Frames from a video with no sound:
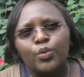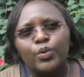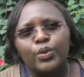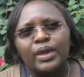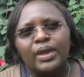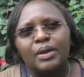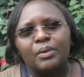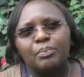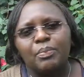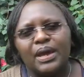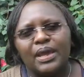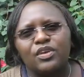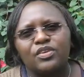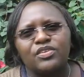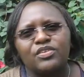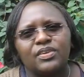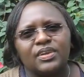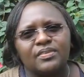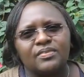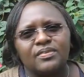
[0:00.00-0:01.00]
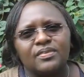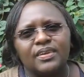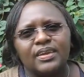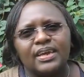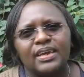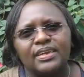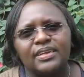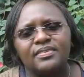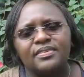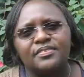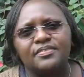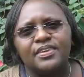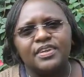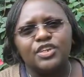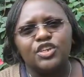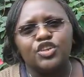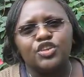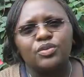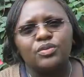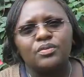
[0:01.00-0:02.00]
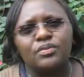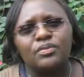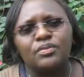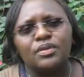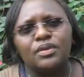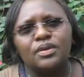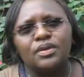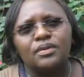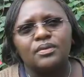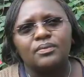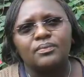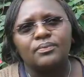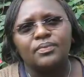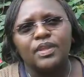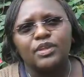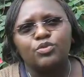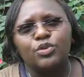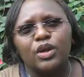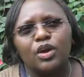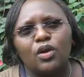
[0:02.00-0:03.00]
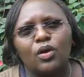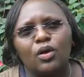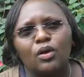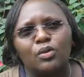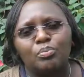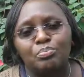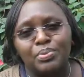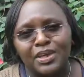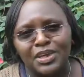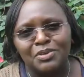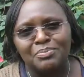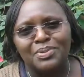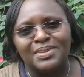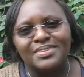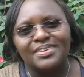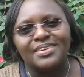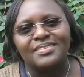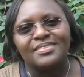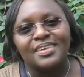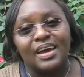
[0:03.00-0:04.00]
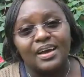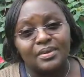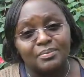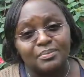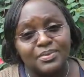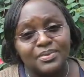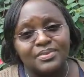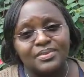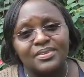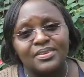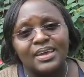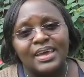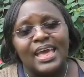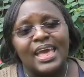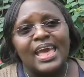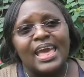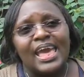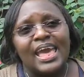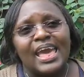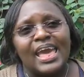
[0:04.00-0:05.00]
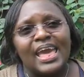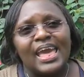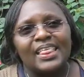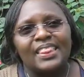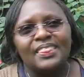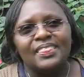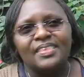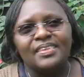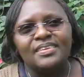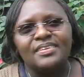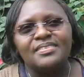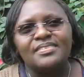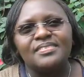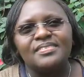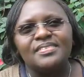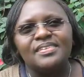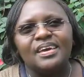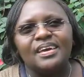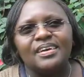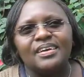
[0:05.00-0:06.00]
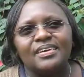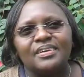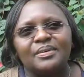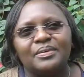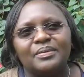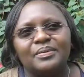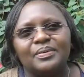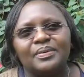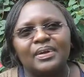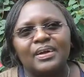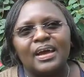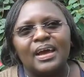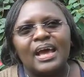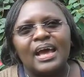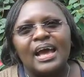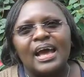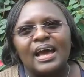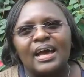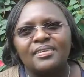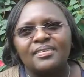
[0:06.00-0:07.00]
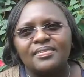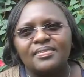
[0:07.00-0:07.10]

We are pilot testing an intervention that we call pig business hubs, and these are